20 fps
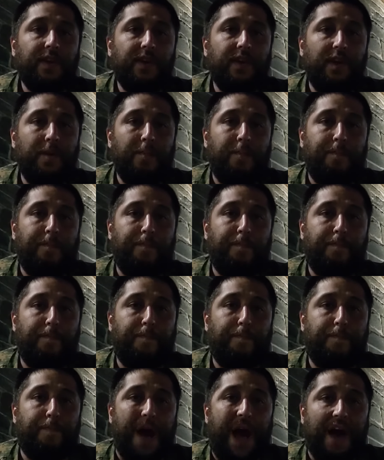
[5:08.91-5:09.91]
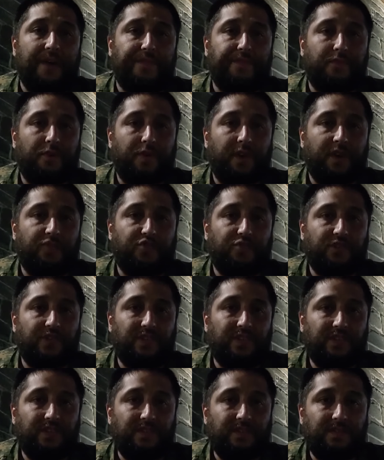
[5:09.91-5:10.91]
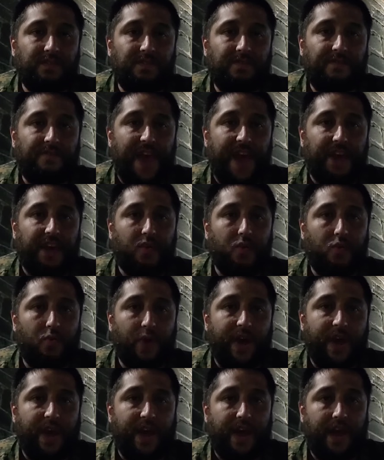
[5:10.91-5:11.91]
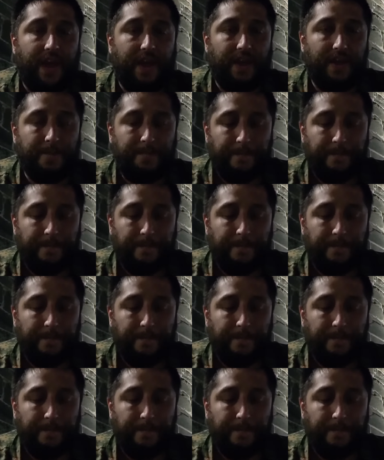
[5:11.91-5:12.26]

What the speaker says: imposterish, fake way.